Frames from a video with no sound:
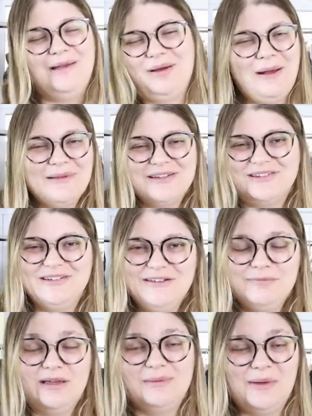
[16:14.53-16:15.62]
I probably shouldn't
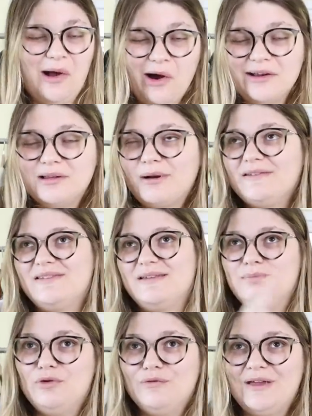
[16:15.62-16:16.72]
have because we are in the process of
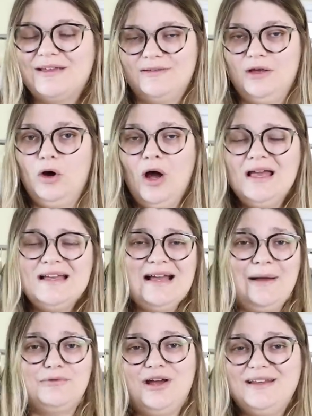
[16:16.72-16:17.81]
moving, so
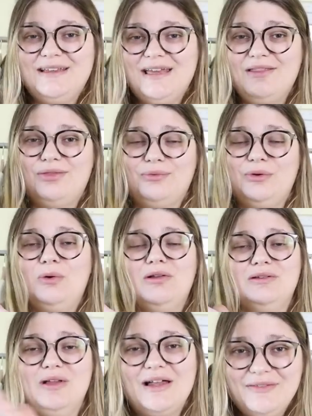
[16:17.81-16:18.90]
I'm trying to get through a
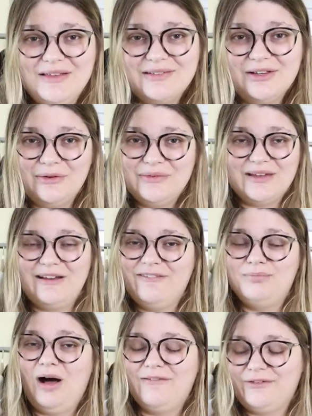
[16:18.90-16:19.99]
lot of these clothes that
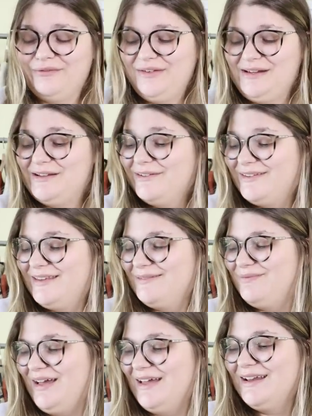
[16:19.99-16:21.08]
I've bought for
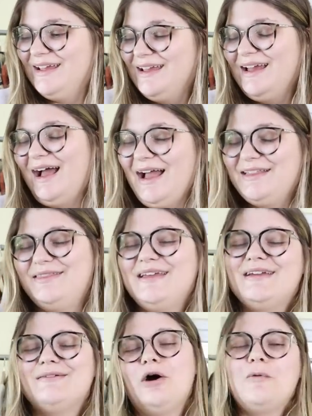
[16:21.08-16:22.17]
videos, but I
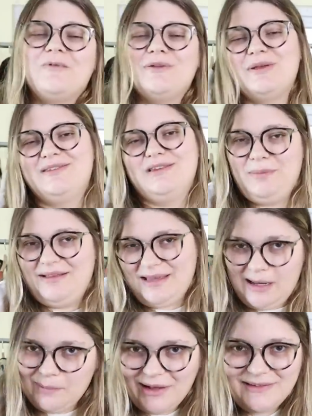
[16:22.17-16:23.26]
think hopefully we can still make
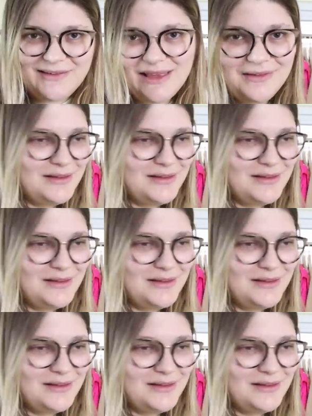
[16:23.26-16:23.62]
10 bucks at the end